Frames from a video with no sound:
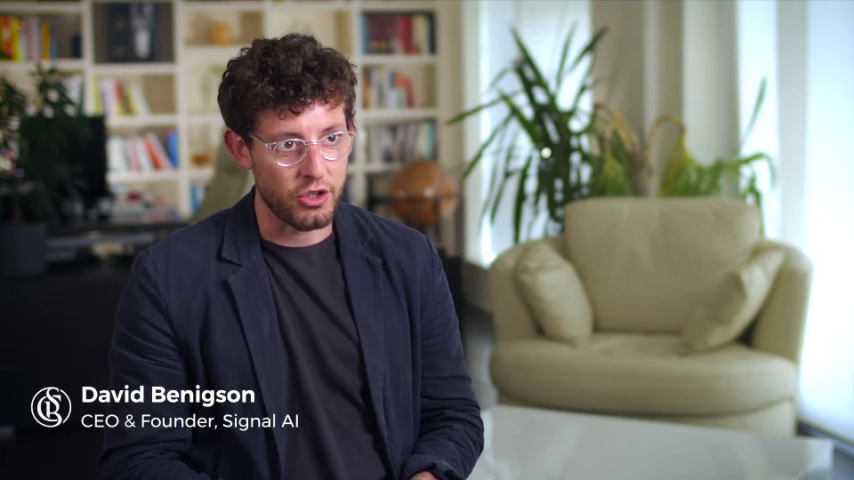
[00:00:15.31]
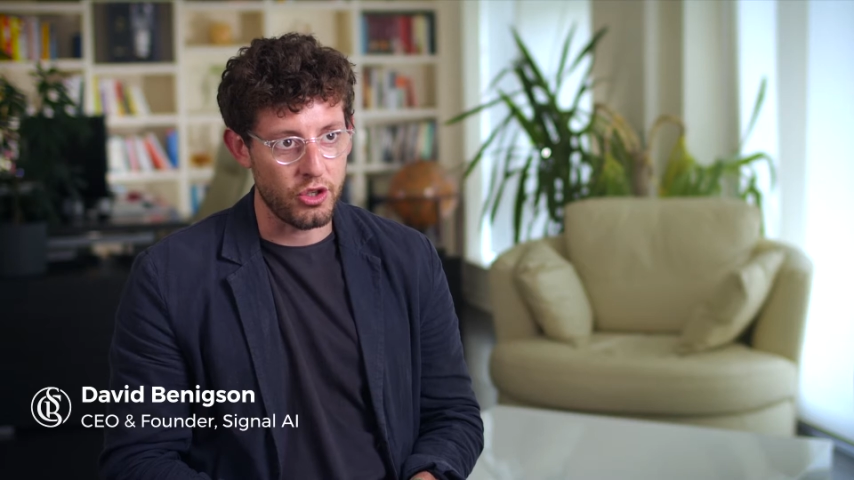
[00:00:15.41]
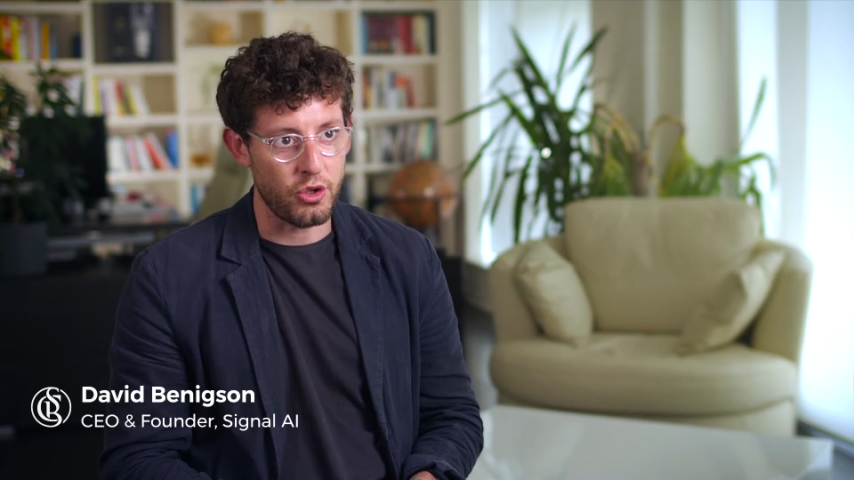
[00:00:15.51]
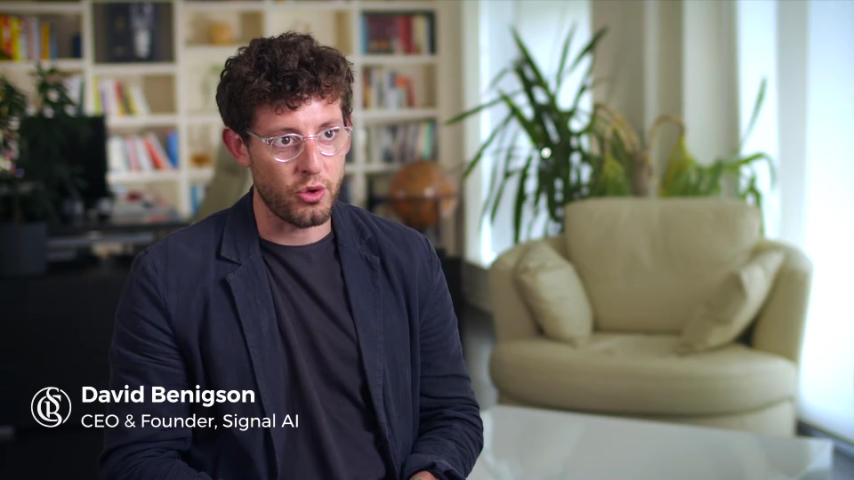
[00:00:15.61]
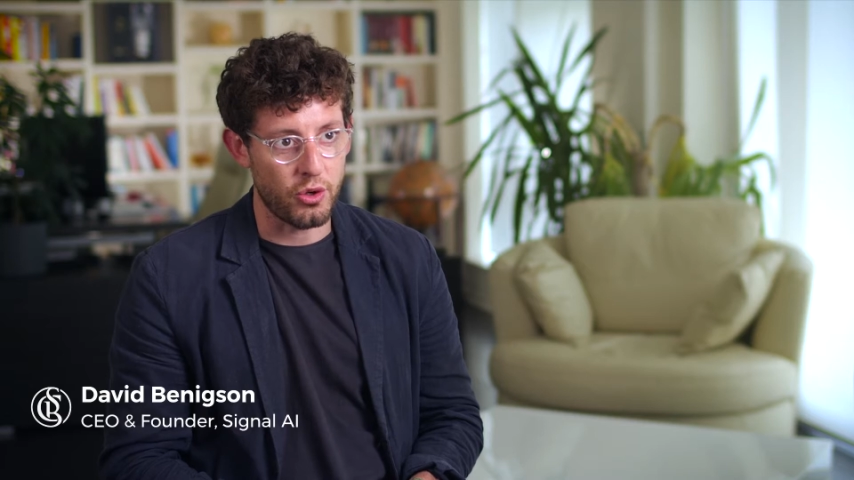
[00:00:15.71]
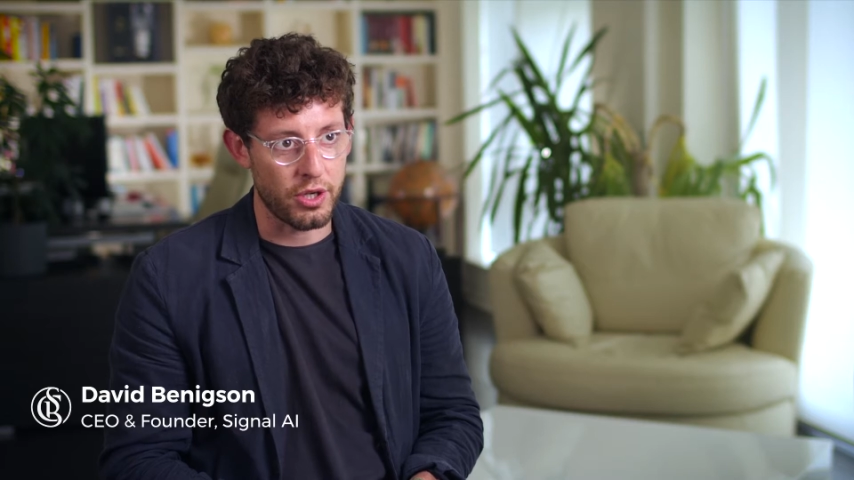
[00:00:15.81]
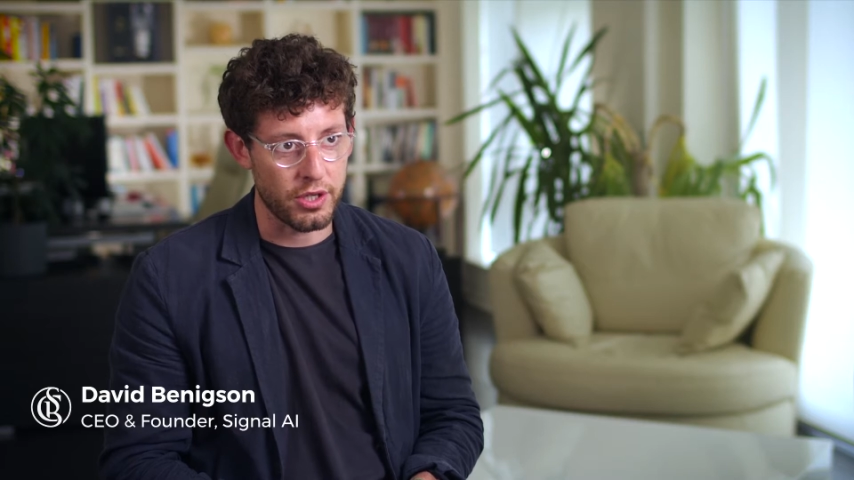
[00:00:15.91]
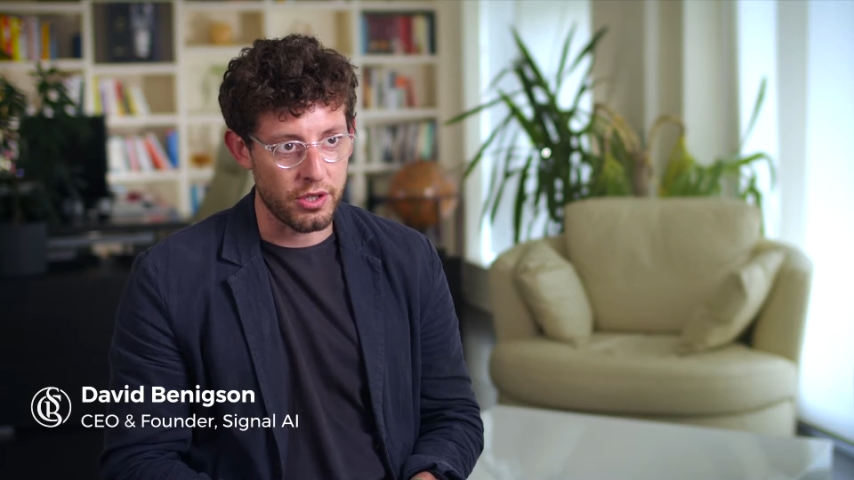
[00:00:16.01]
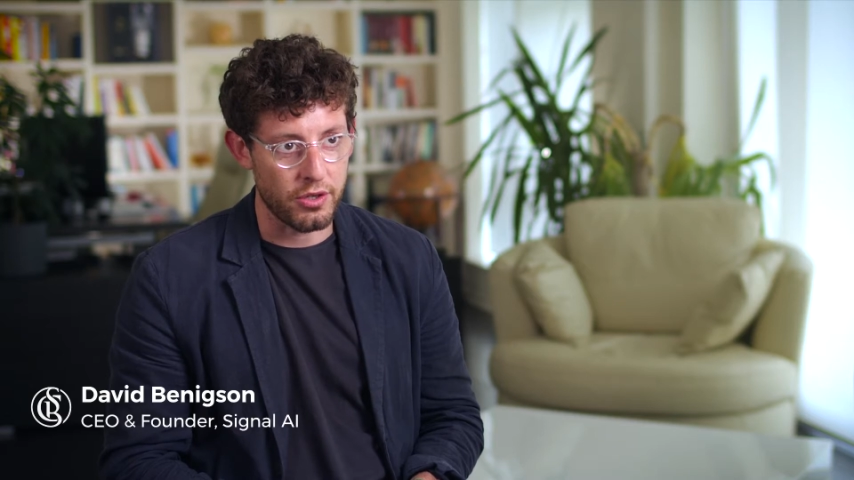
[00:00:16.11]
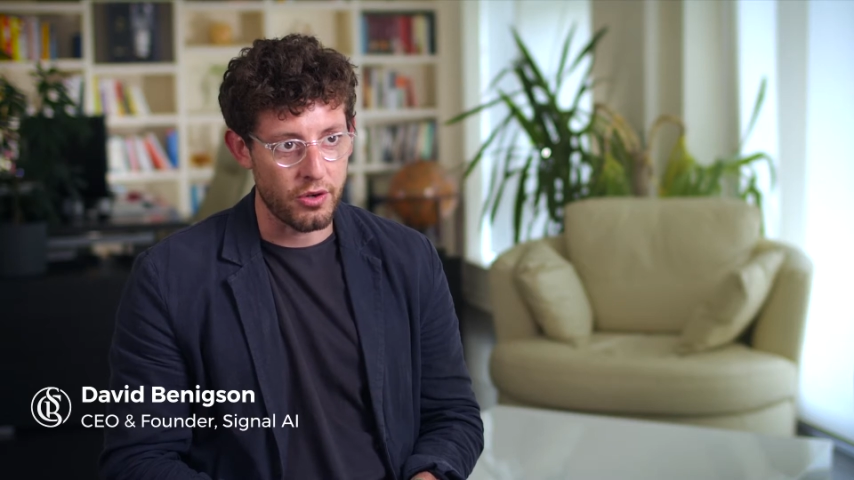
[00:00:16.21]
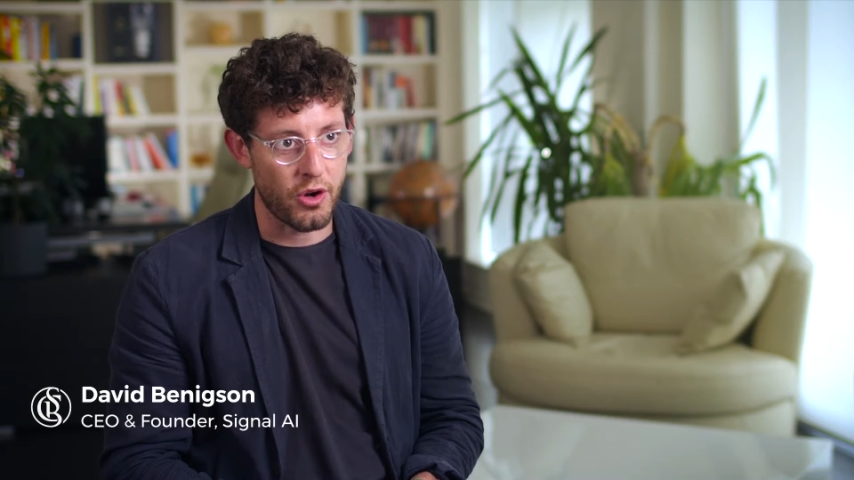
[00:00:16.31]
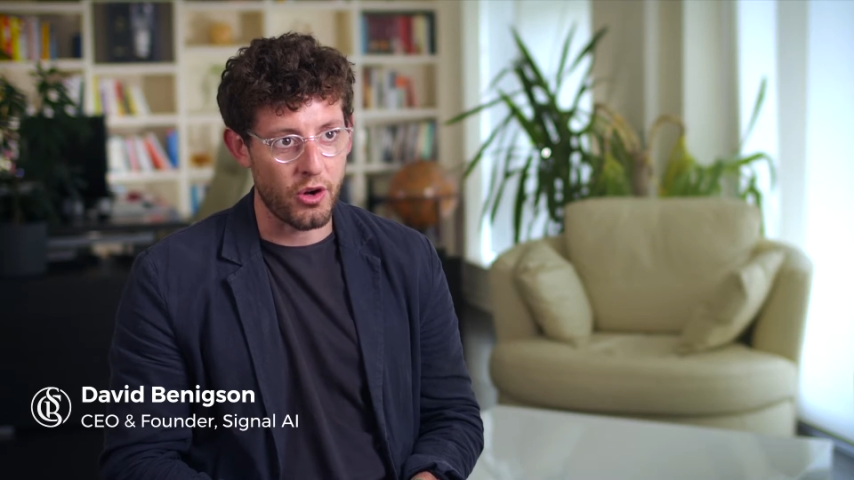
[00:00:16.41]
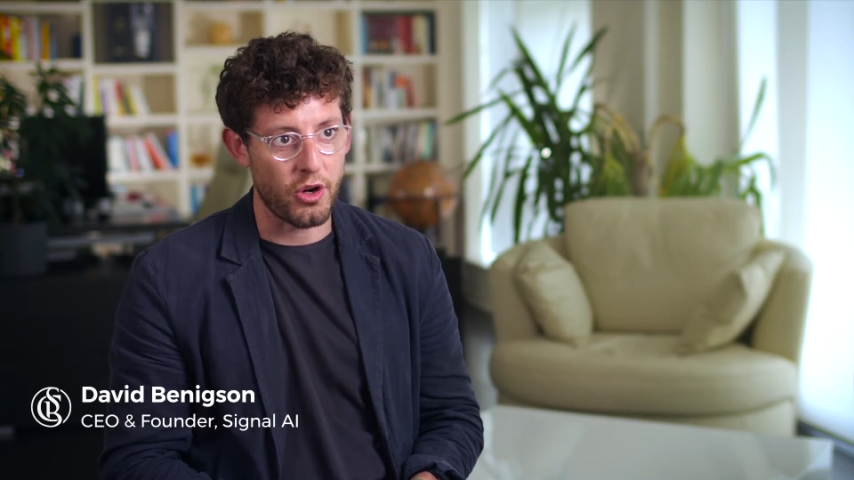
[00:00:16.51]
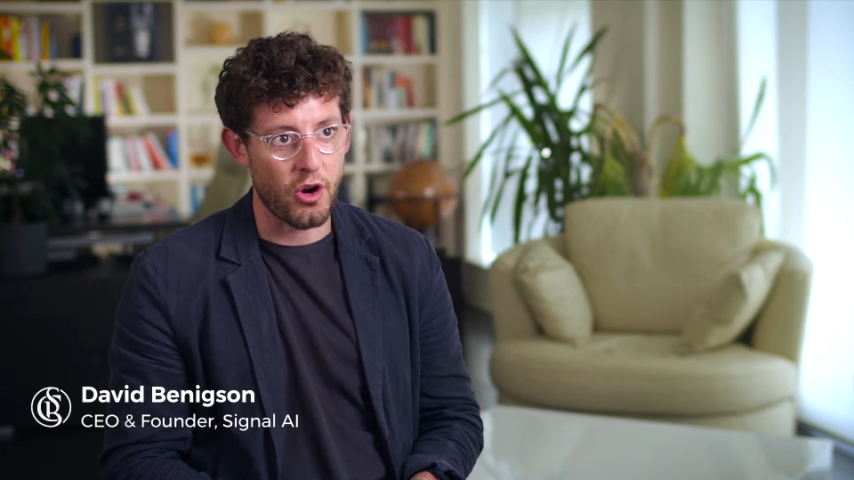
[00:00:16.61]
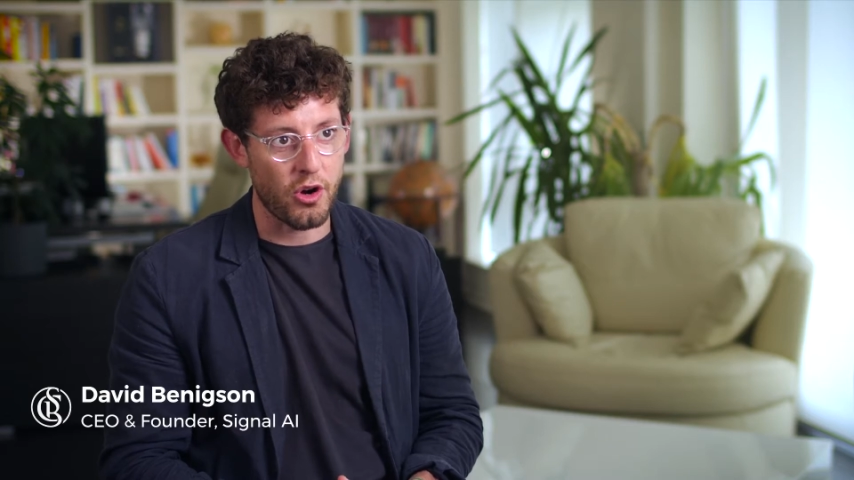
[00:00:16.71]
New York, and
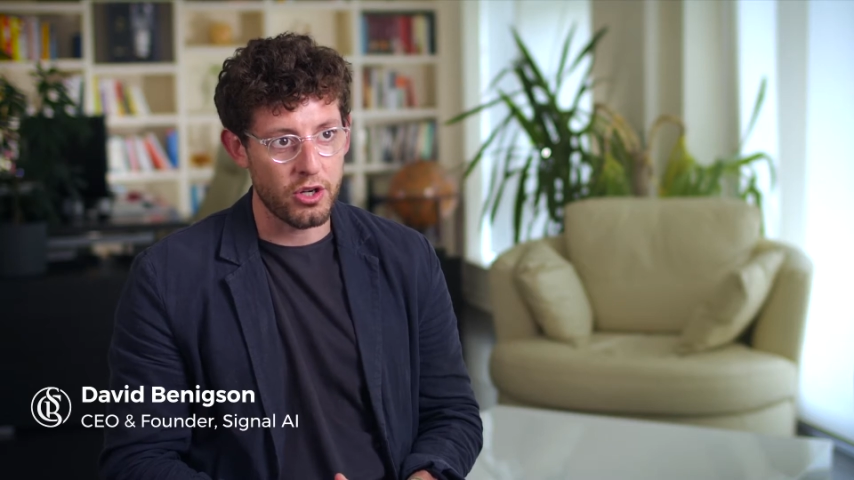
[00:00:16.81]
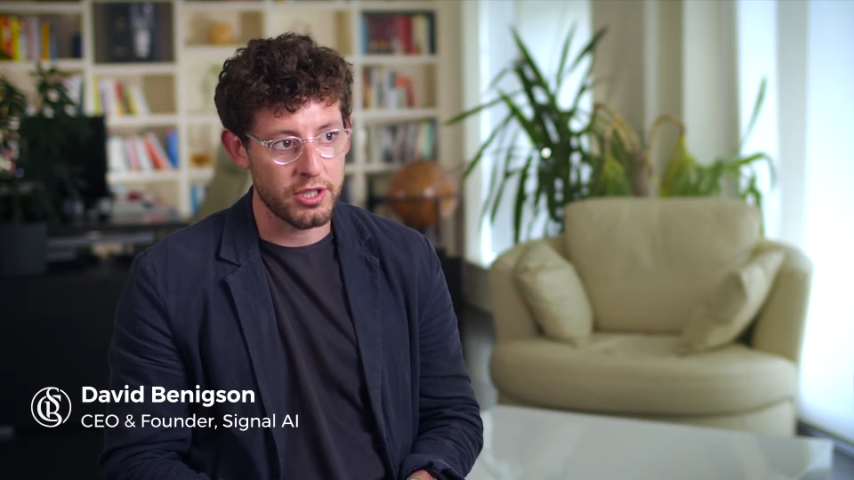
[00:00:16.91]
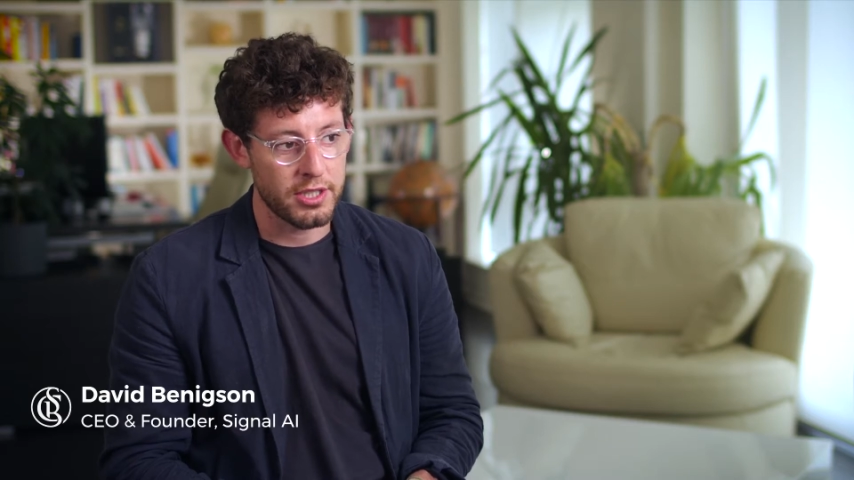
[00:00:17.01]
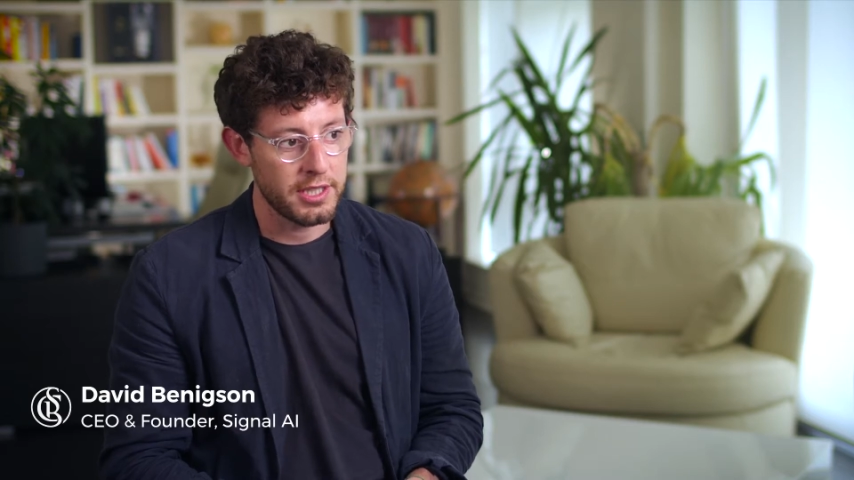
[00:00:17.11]
Hong Kong.